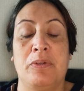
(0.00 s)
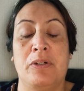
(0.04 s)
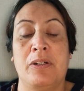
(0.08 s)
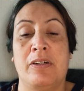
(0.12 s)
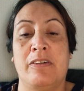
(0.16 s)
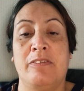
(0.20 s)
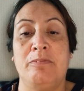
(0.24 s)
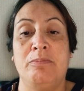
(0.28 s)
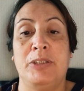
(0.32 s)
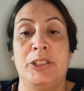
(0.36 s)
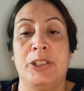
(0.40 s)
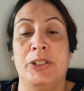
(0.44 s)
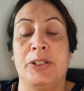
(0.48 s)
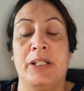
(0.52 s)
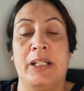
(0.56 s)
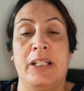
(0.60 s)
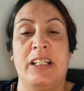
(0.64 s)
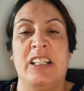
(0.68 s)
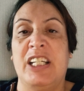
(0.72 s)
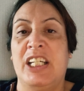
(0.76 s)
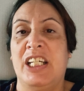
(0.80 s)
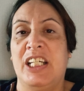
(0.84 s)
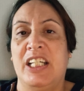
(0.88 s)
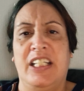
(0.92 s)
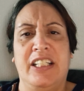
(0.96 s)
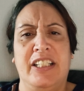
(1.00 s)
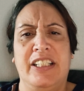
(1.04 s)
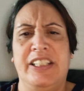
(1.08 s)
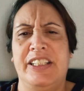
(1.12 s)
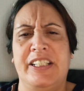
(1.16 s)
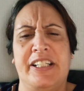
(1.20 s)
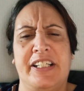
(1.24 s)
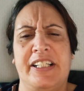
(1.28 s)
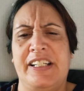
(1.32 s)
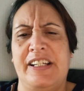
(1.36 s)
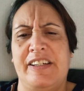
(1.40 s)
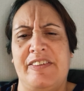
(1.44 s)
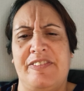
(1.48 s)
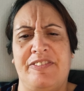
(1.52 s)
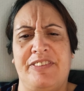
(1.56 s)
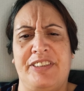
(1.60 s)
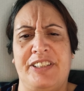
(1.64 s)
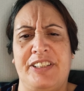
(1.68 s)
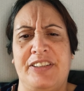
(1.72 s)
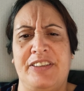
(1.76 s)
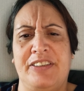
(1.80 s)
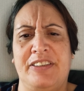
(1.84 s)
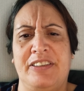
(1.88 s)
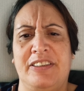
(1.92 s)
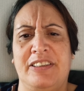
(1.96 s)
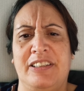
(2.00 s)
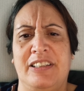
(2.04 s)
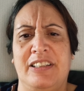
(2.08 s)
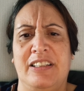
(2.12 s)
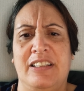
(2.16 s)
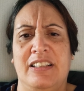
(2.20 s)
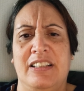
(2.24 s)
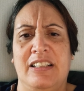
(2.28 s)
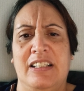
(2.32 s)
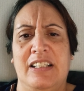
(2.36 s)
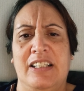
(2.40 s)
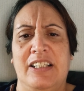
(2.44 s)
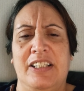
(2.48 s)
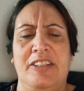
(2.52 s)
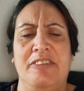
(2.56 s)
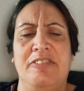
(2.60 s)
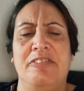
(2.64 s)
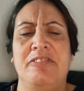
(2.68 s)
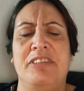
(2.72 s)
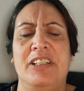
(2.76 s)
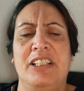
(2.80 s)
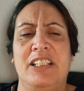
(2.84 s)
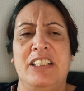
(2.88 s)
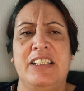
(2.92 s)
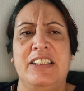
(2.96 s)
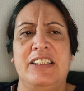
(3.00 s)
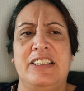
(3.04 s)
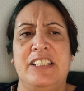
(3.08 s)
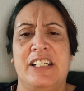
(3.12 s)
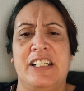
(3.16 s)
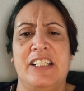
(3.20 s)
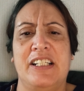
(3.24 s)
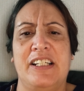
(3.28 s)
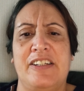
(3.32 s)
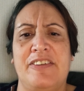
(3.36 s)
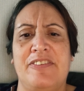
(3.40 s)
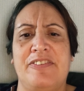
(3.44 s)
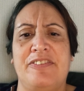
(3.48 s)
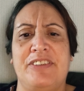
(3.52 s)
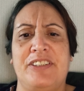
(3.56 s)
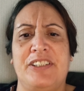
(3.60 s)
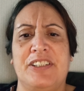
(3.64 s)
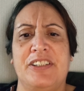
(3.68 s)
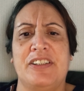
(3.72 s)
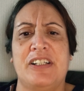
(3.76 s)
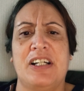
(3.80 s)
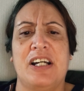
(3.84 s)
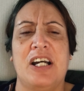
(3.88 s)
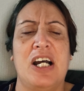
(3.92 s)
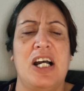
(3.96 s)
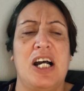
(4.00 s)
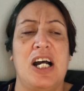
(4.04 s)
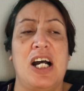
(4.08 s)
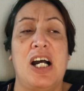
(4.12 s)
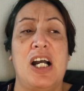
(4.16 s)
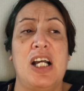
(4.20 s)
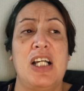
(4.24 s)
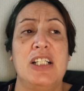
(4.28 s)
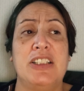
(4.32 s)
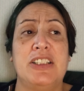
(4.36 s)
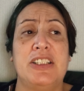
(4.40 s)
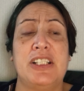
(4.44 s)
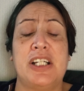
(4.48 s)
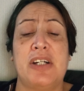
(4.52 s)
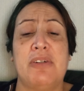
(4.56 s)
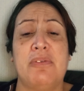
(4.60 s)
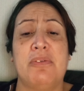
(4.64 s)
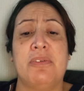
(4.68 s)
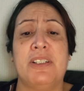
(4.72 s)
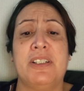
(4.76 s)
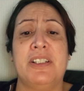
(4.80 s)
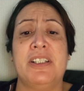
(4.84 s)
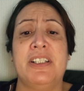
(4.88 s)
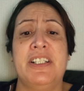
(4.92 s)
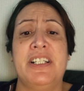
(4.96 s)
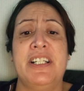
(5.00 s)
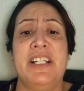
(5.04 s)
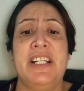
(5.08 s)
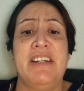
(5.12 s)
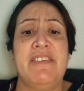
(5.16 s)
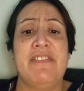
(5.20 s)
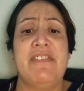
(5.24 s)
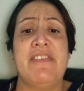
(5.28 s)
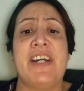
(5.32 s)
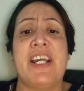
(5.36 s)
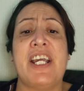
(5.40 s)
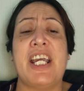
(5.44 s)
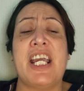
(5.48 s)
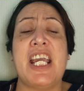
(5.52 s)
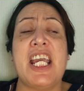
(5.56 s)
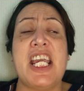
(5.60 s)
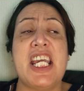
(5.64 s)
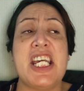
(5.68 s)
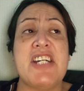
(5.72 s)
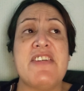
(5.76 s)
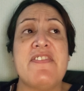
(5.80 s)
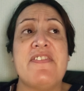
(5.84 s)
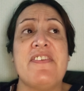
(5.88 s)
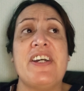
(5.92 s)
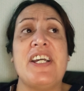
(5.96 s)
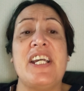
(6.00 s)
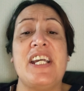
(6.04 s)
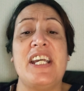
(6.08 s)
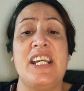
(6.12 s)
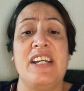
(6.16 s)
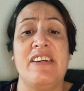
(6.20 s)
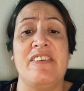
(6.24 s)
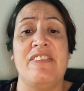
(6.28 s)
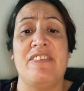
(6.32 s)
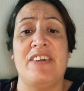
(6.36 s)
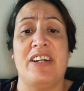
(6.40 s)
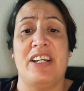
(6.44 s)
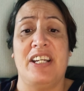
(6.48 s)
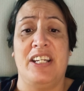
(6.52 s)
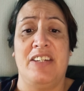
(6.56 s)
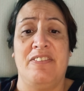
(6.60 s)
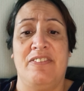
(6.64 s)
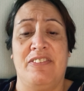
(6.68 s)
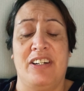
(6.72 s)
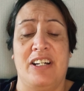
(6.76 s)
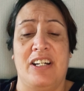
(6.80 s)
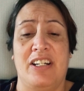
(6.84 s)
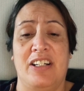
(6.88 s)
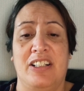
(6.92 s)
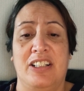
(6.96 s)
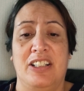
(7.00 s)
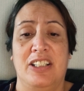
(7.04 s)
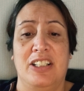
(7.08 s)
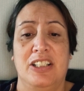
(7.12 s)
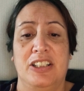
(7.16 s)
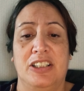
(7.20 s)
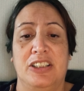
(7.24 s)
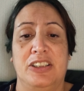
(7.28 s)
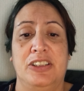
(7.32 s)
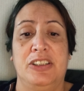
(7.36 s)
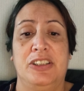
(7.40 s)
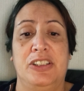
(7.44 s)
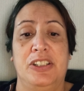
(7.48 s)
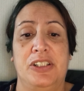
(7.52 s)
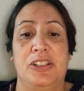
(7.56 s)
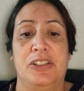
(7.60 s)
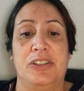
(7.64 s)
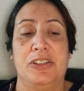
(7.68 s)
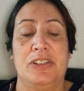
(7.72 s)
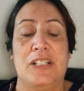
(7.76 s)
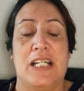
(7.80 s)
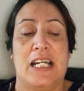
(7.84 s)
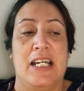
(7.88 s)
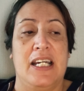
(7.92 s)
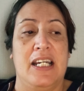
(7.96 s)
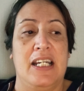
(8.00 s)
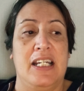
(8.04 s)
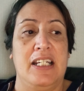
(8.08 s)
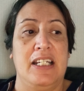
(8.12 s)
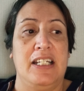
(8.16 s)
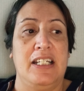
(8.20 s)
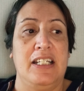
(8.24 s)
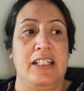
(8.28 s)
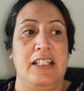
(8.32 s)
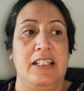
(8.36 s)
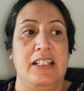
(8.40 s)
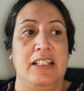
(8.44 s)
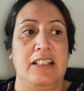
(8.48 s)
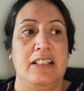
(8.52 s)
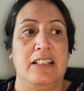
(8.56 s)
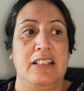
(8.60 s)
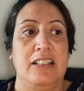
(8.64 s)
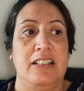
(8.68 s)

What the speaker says: I'm doing. You don't have to. You really don't have to. I so would never, ever, ever, ever do a